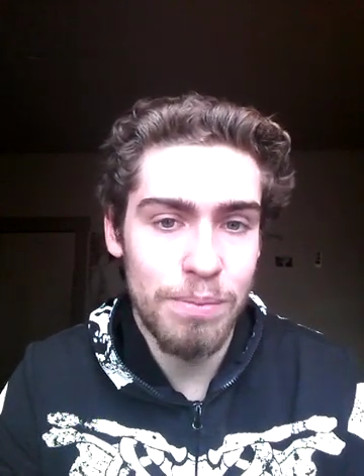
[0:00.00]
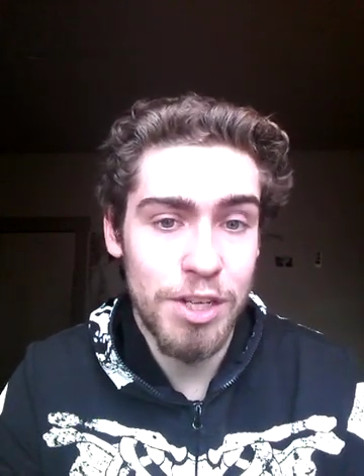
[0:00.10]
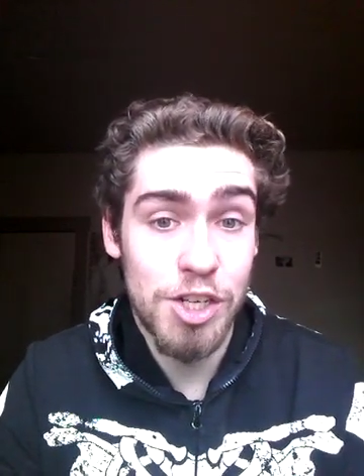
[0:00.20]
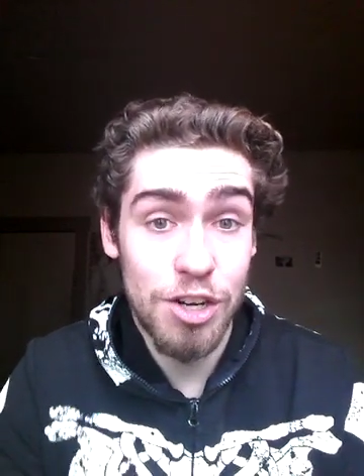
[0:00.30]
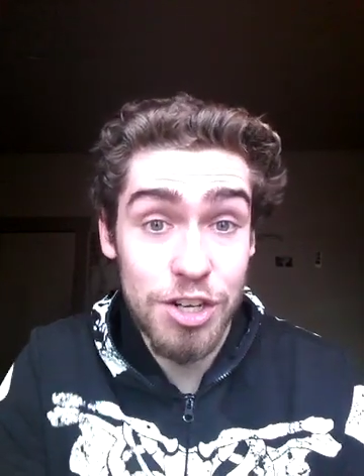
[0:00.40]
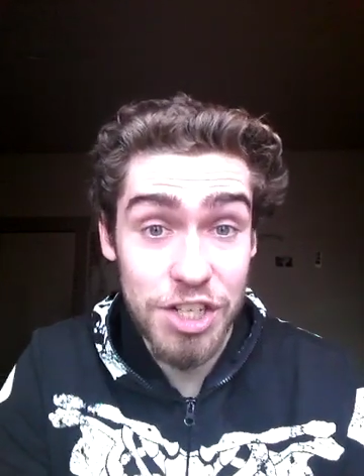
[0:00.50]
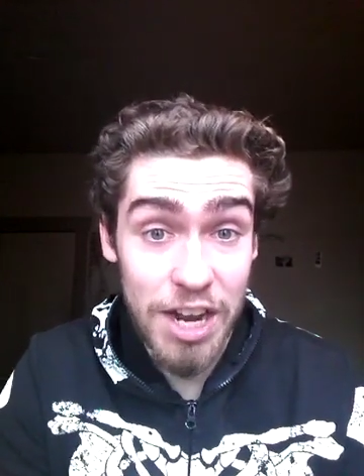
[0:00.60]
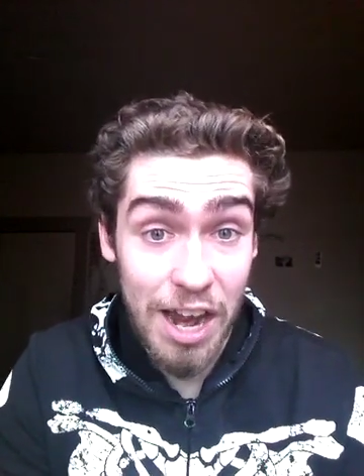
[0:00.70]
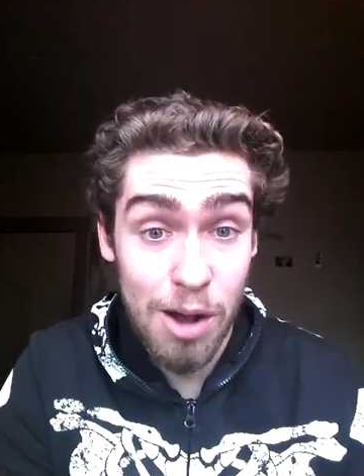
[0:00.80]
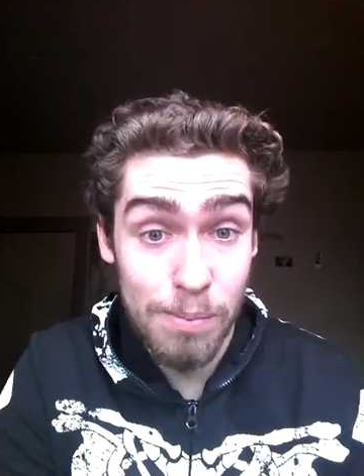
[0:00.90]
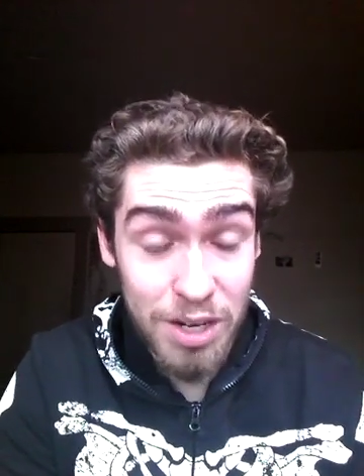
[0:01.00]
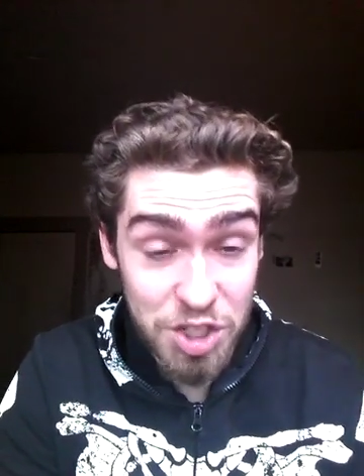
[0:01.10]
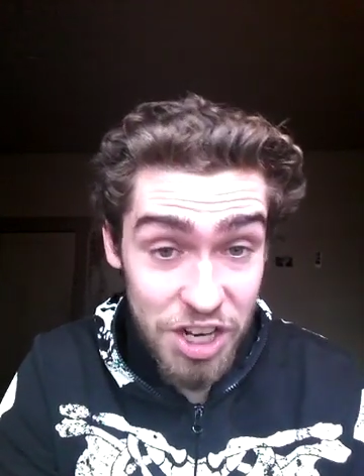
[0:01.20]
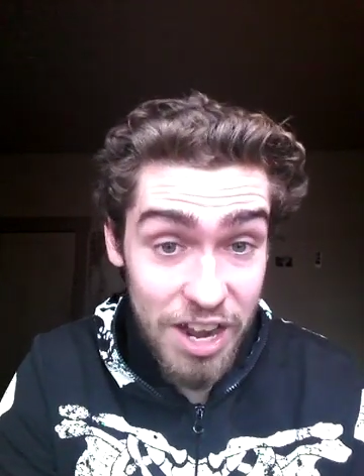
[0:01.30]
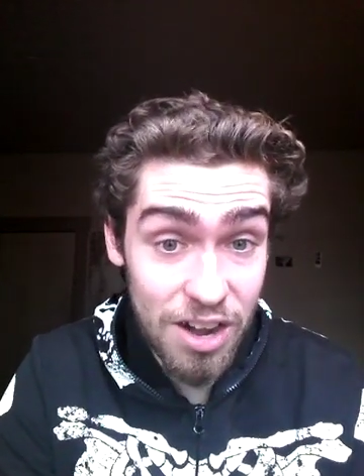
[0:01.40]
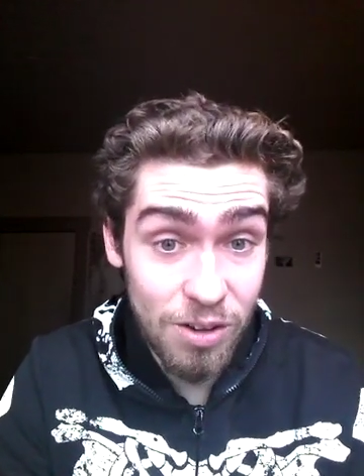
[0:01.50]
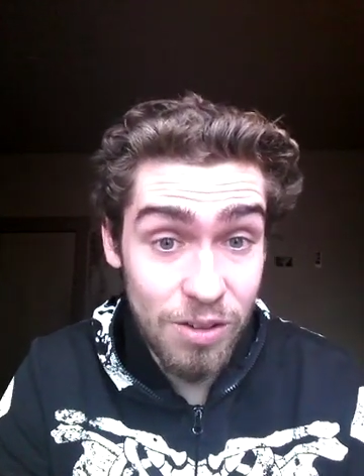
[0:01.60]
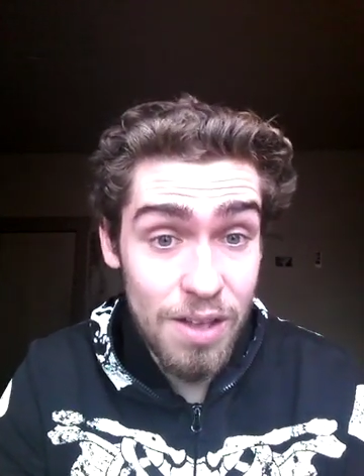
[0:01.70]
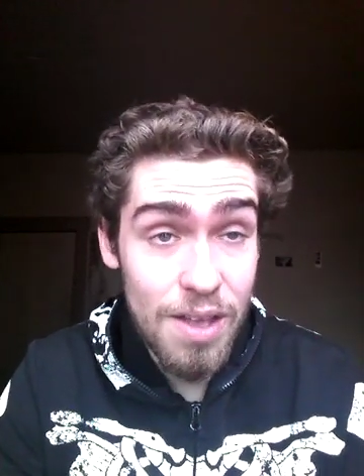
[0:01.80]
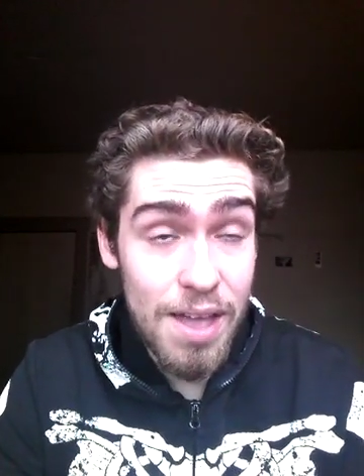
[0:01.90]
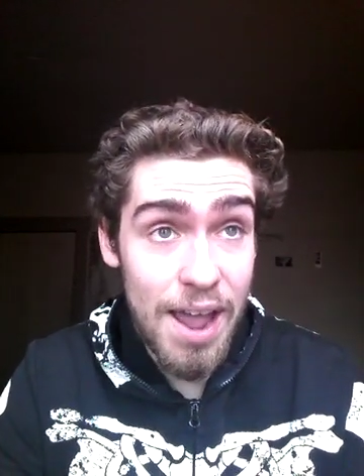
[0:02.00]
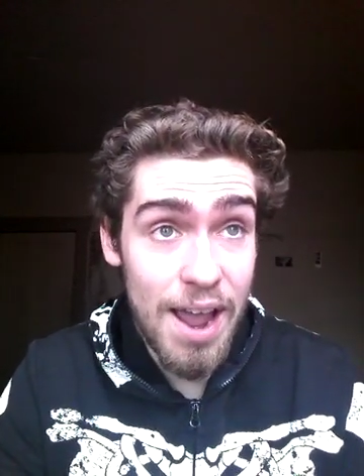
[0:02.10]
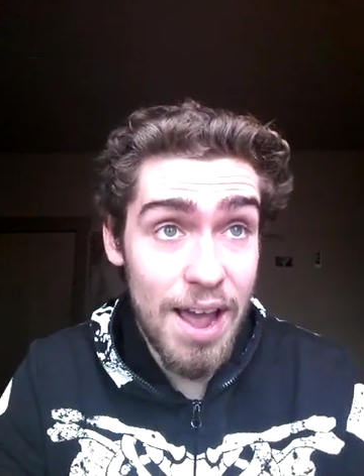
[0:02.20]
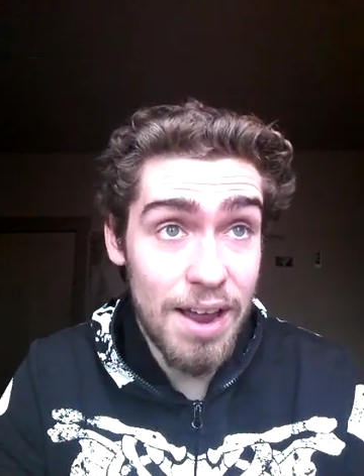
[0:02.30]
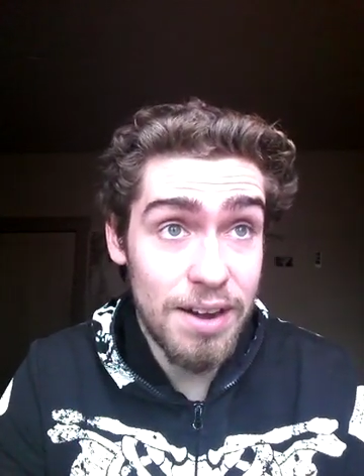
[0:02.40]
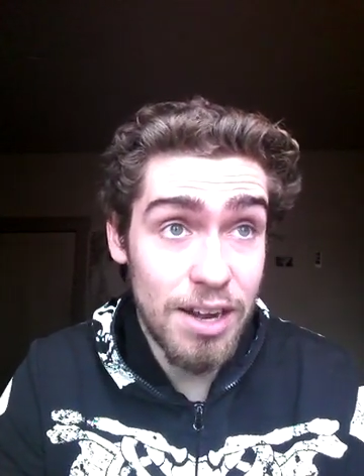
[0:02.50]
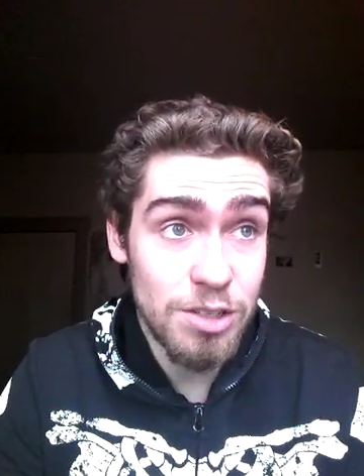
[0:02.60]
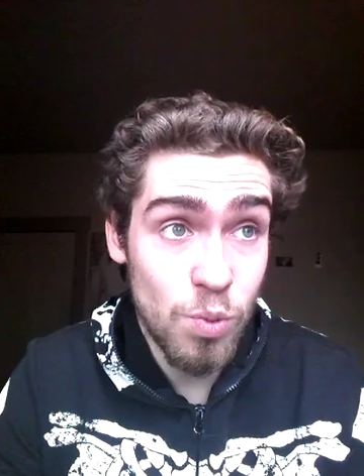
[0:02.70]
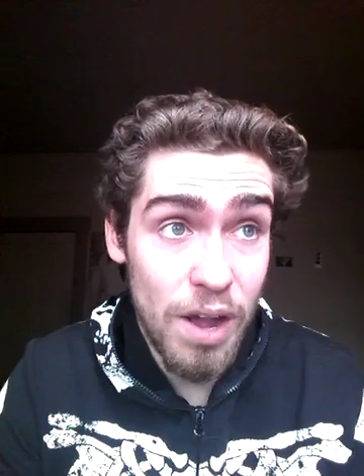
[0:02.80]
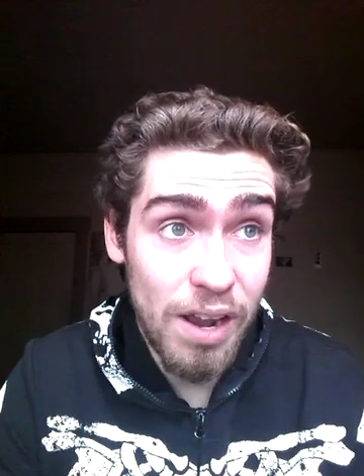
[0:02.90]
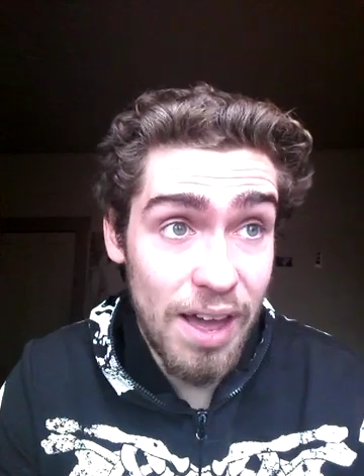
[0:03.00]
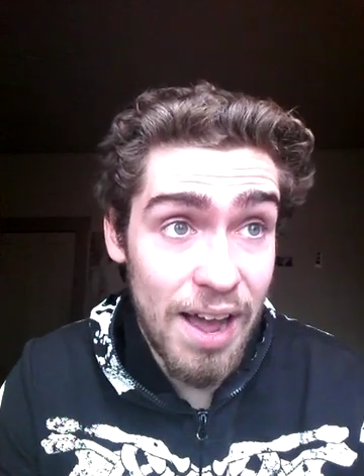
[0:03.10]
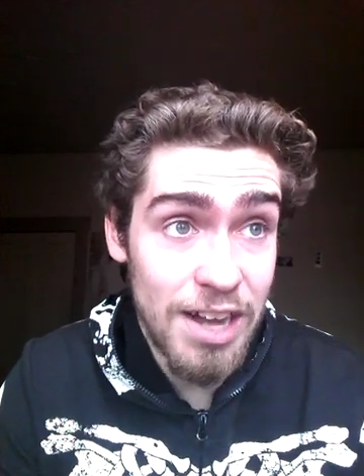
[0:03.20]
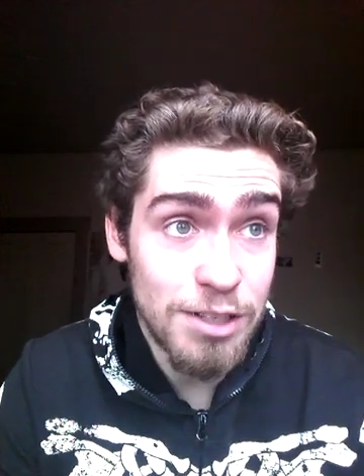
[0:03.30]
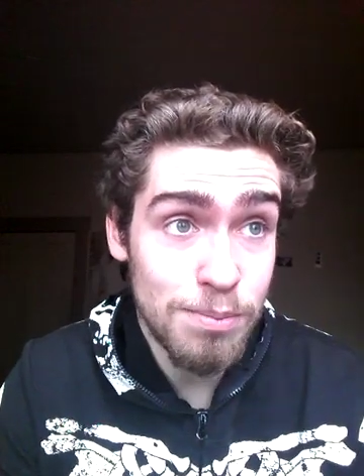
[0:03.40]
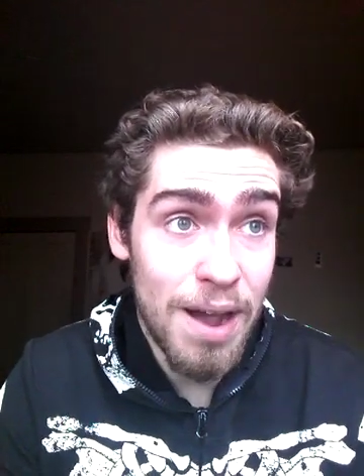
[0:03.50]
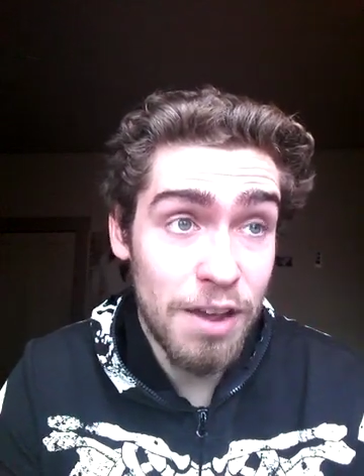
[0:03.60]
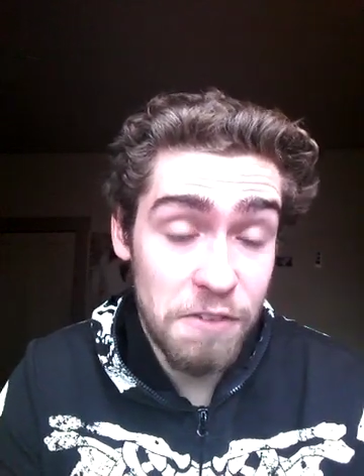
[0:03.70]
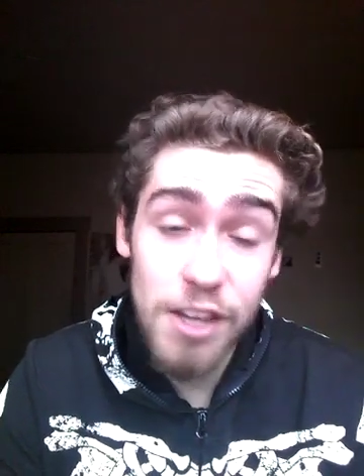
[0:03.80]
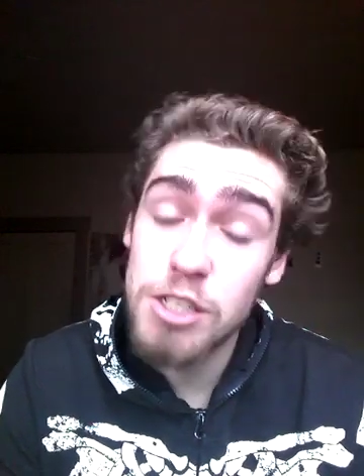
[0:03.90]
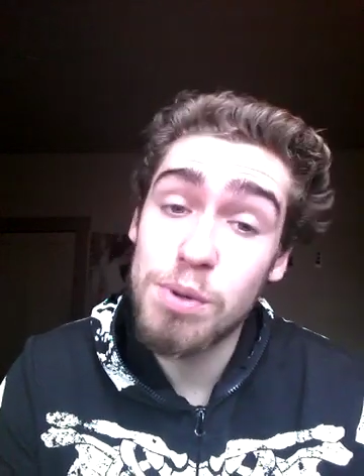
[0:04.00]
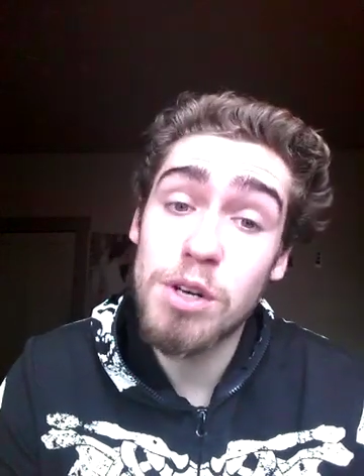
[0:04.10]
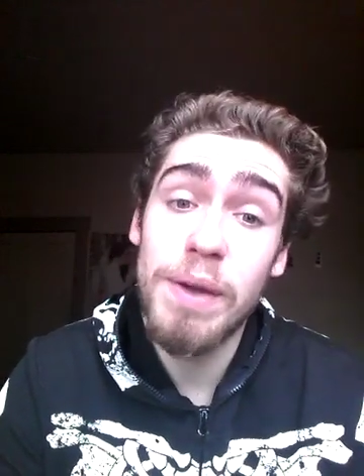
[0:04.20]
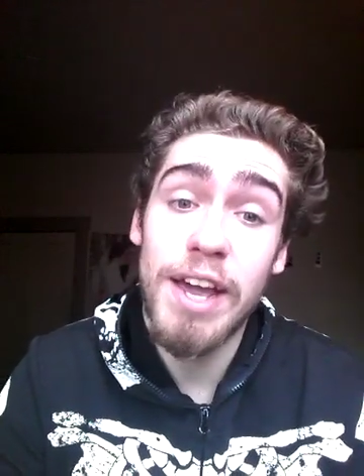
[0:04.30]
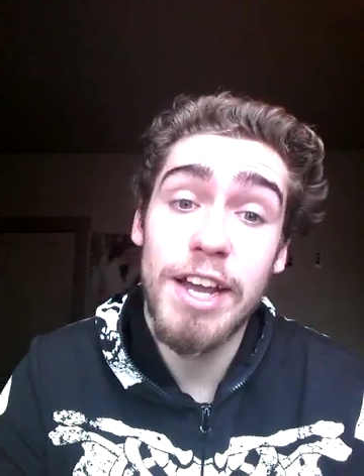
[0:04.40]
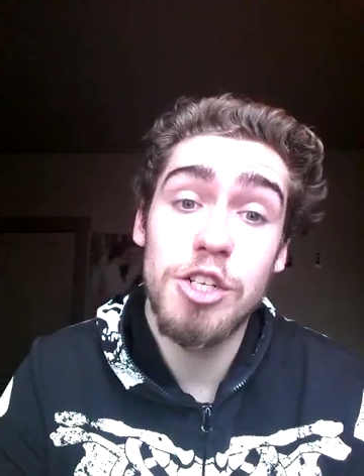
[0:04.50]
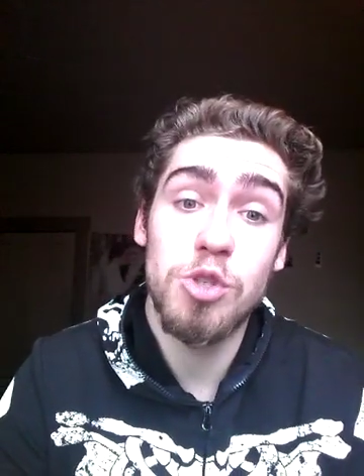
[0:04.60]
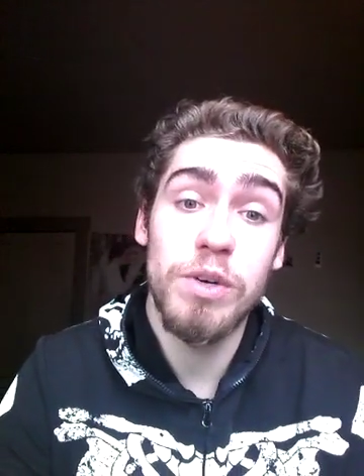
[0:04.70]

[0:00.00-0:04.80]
Be sure to check out my channel and as well as my Facebook page,